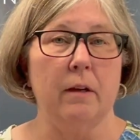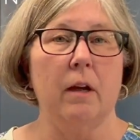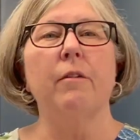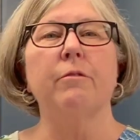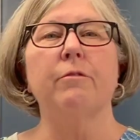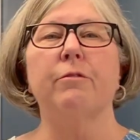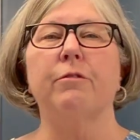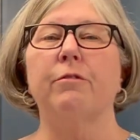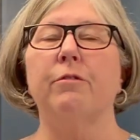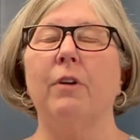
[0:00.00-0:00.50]

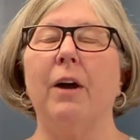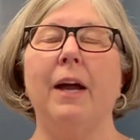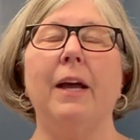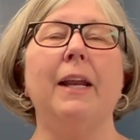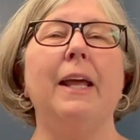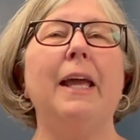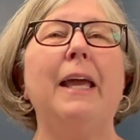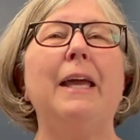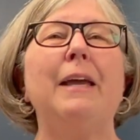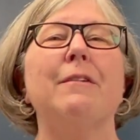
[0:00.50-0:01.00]

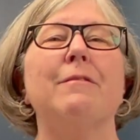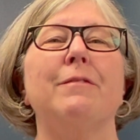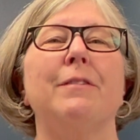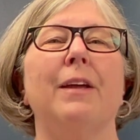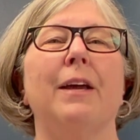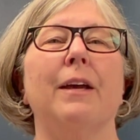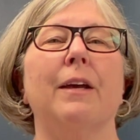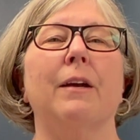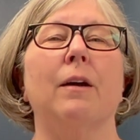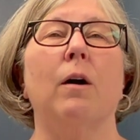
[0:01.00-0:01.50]
Friday
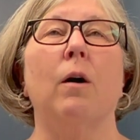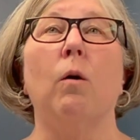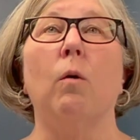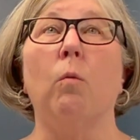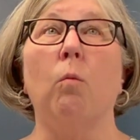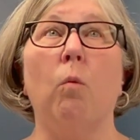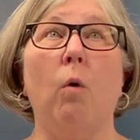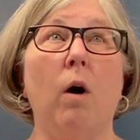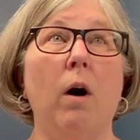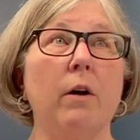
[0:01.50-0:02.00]
evening,
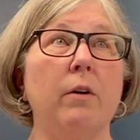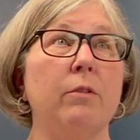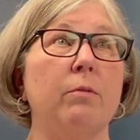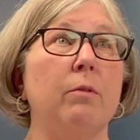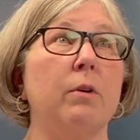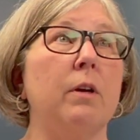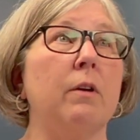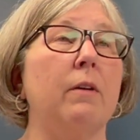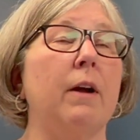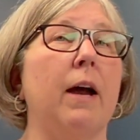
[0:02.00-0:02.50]
walk
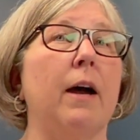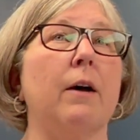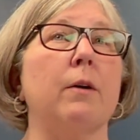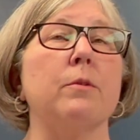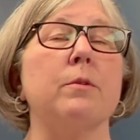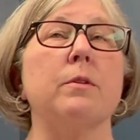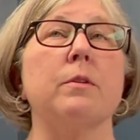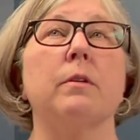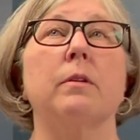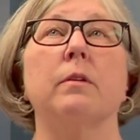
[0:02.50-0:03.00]
through your
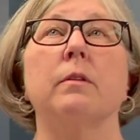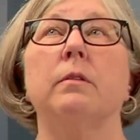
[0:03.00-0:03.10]
house